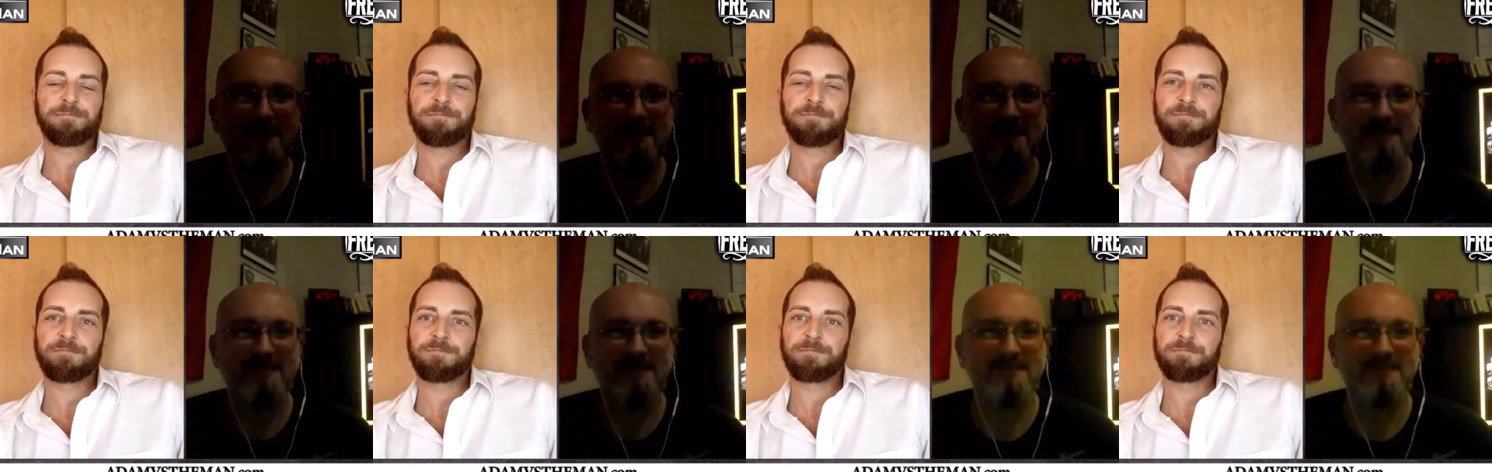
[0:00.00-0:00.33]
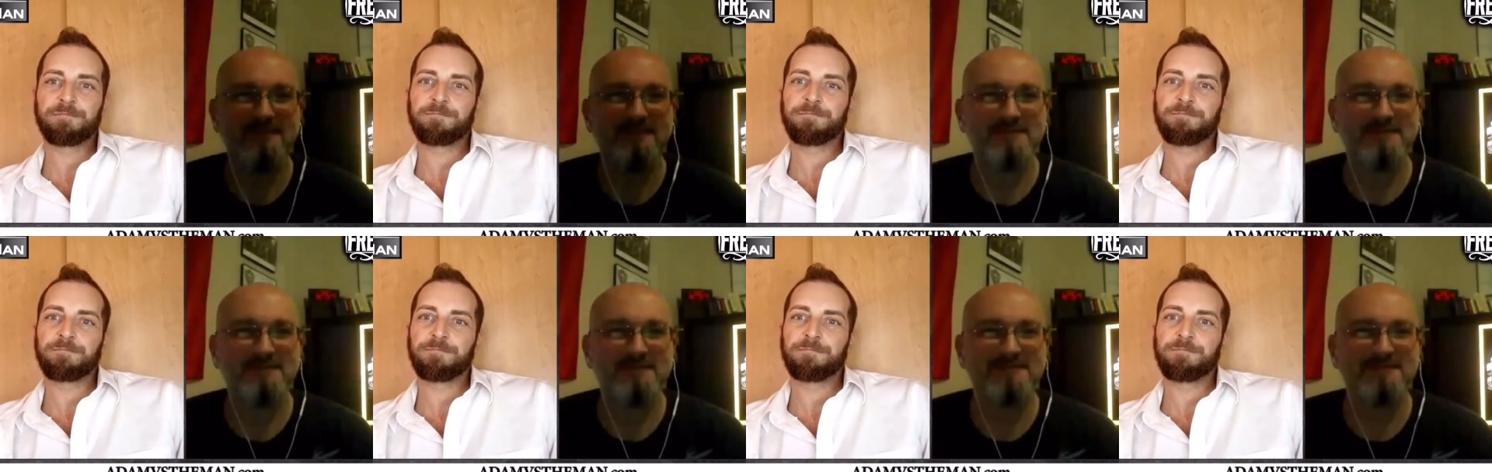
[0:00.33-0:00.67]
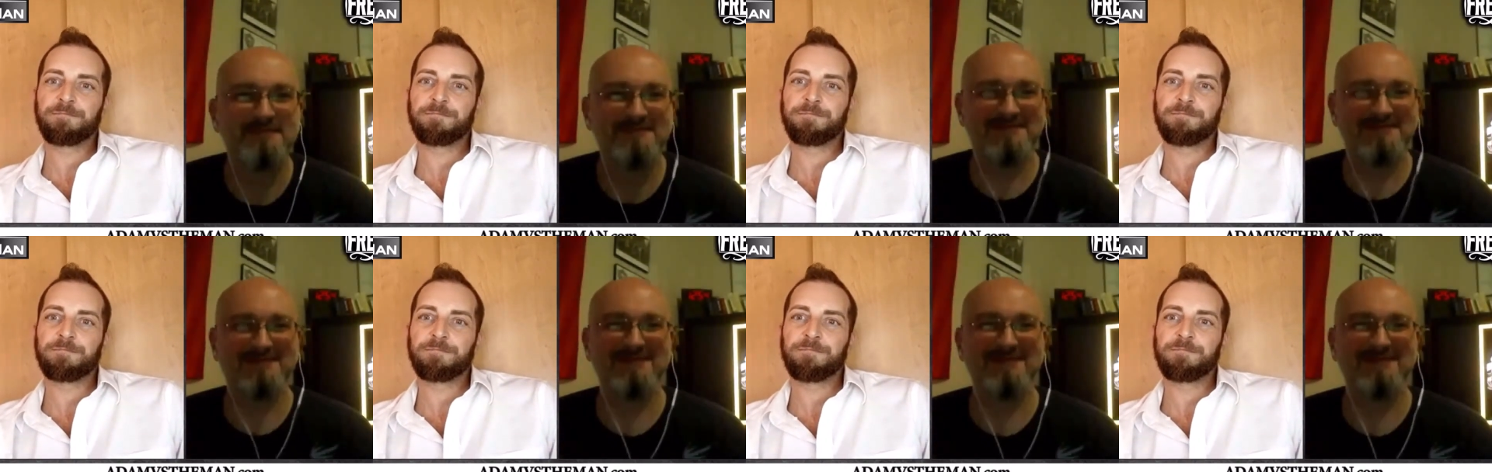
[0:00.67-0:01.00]

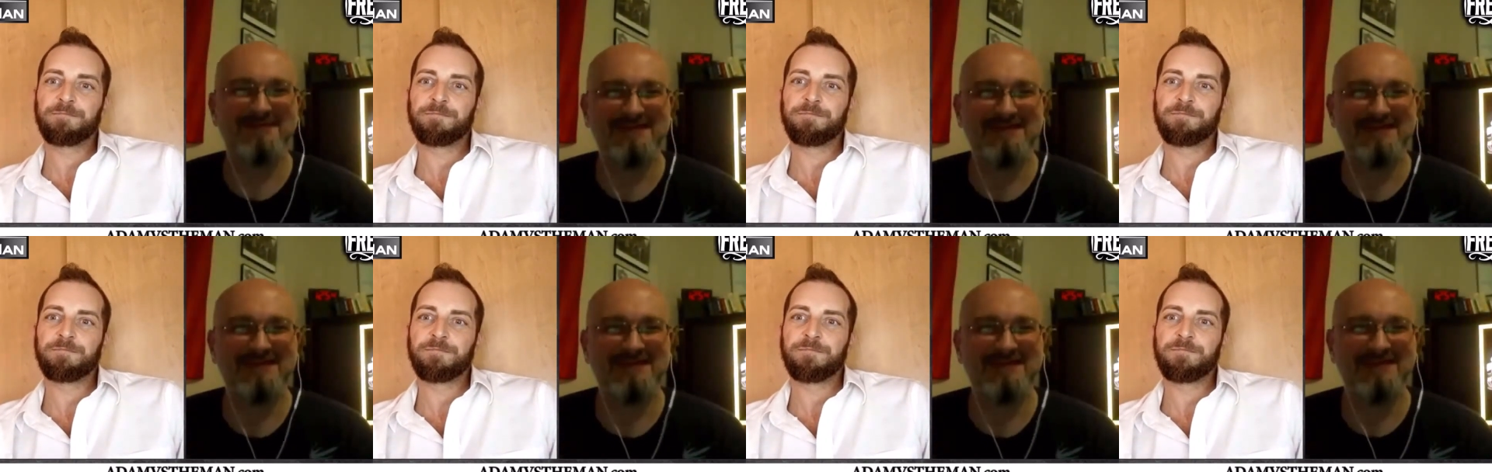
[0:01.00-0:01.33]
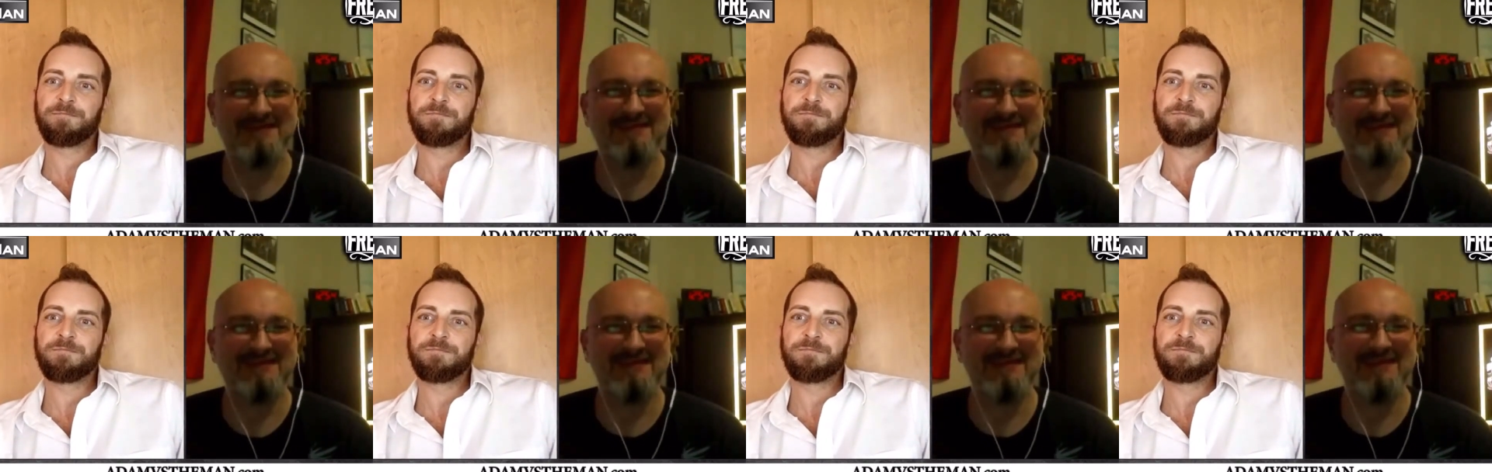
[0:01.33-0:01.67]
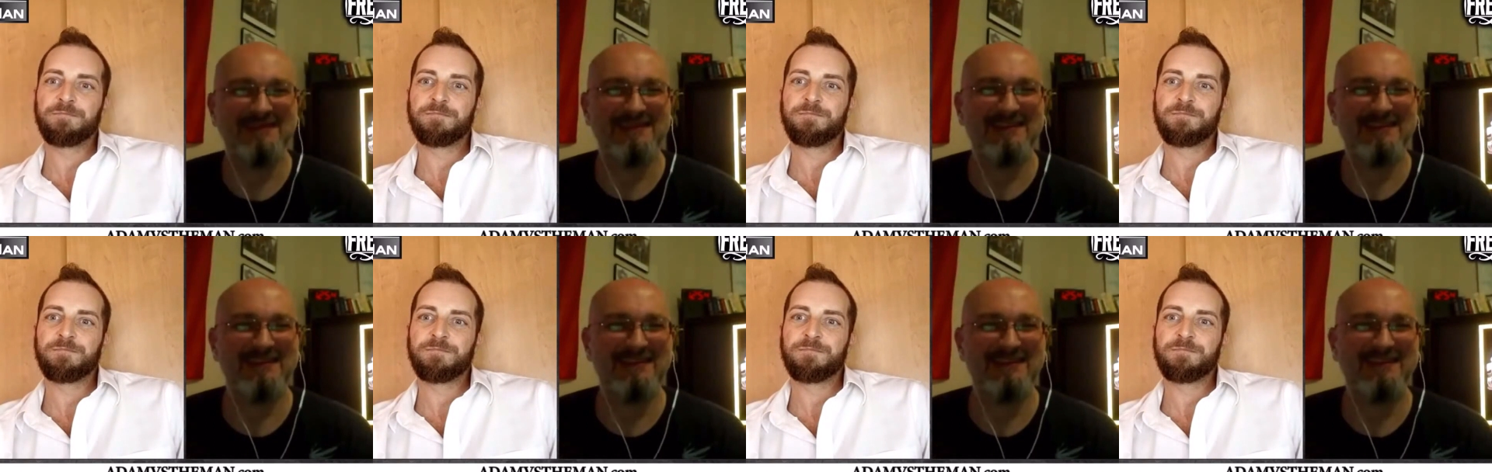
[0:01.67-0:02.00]
[no speech]